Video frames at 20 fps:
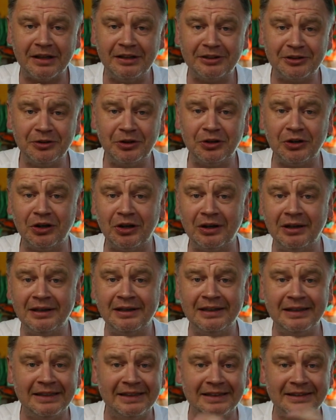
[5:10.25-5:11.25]
So,
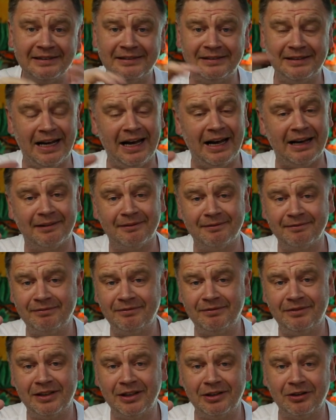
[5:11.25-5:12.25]
yeah,
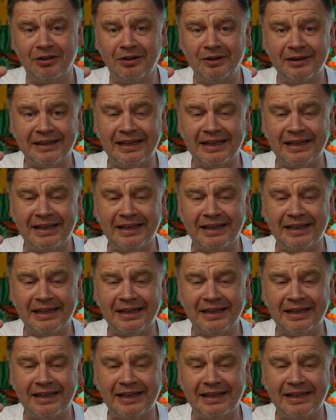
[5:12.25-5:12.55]
you know,